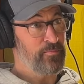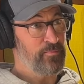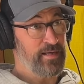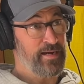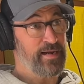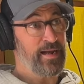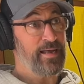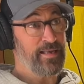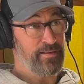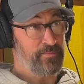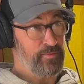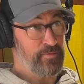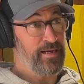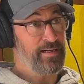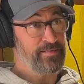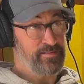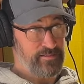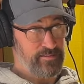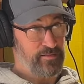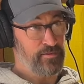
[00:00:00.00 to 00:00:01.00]
Like I, I
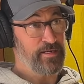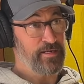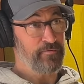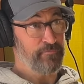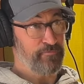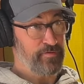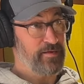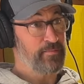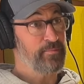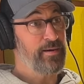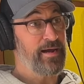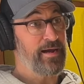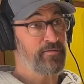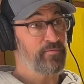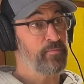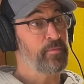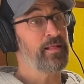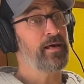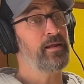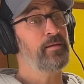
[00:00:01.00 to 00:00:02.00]
still get feedback
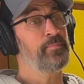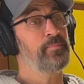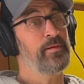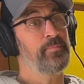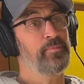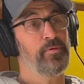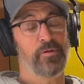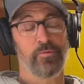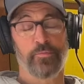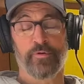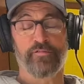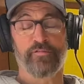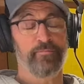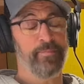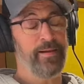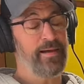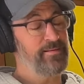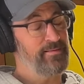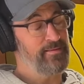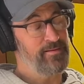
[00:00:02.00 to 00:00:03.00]
from a lot of people, and we've
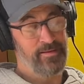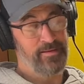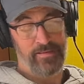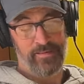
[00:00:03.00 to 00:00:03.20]
met